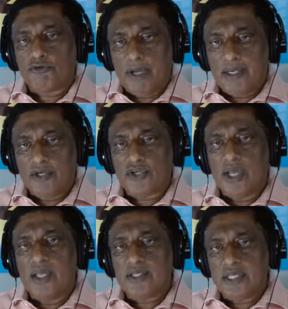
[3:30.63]

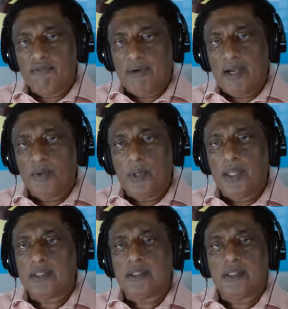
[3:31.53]
strategize,
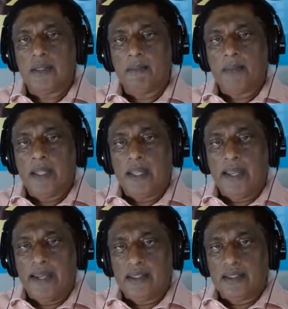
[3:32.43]
evaluate,
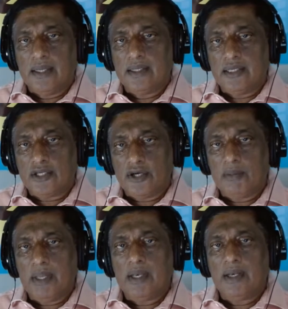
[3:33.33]
and
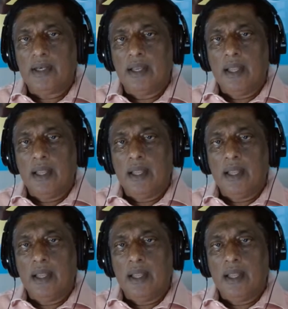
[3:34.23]
determine